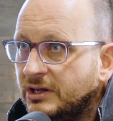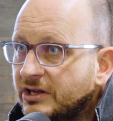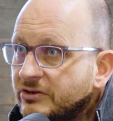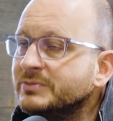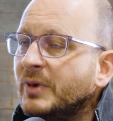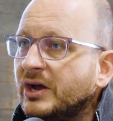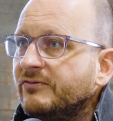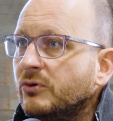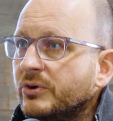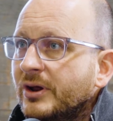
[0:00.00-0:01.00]
Here's my
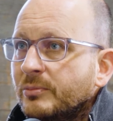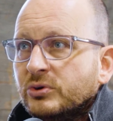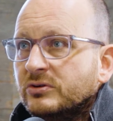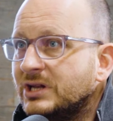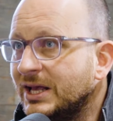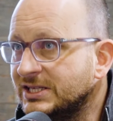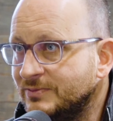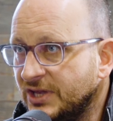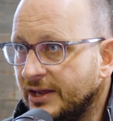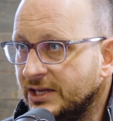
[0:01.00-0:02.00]
phone number,
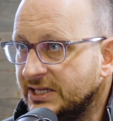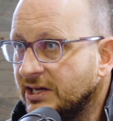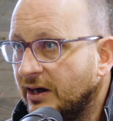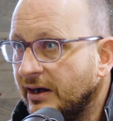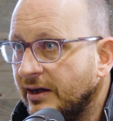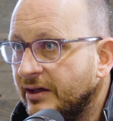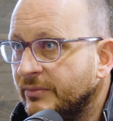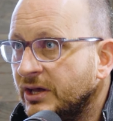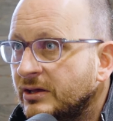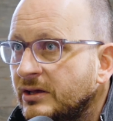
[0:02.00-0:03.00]
text me
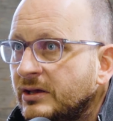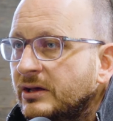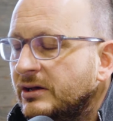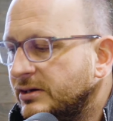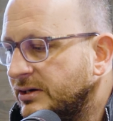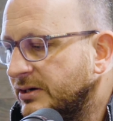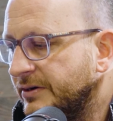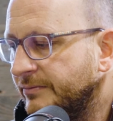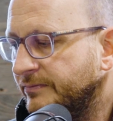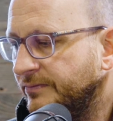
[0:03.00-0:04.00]
anytime.
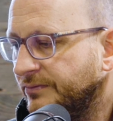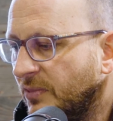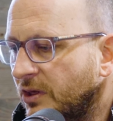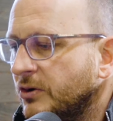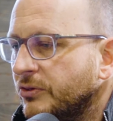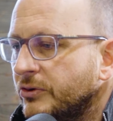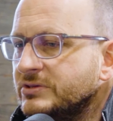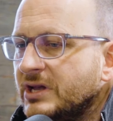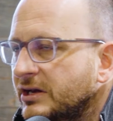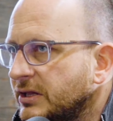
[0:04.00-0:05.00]

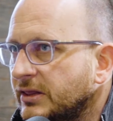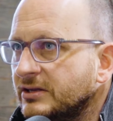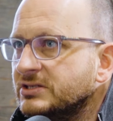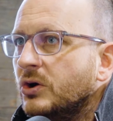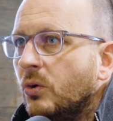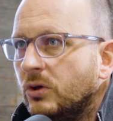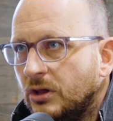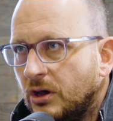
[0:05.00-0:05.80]
Those kind of things go a